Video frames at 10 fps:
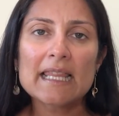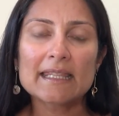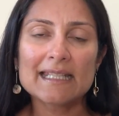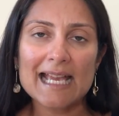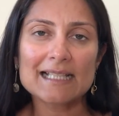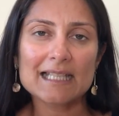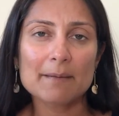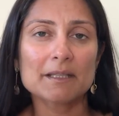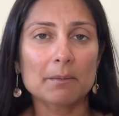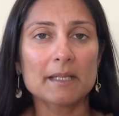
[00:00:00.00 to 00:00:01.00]
The next
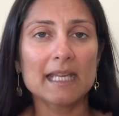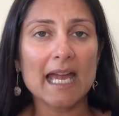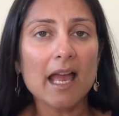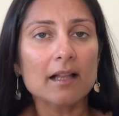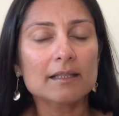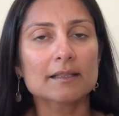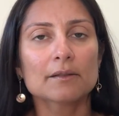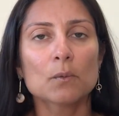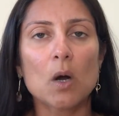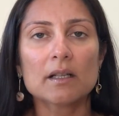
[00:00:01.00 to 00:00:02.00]
time somebody else
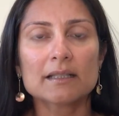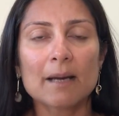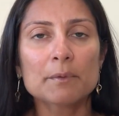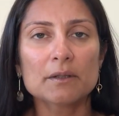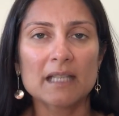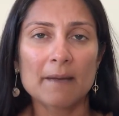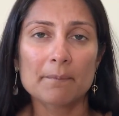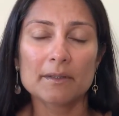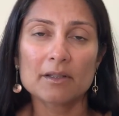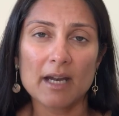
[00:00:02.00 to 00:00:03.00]
walks up to
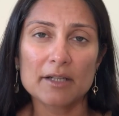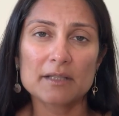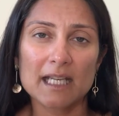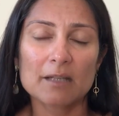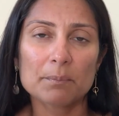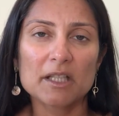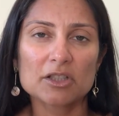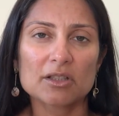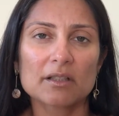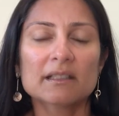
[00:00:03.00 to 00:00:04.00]
them trying to take a picture,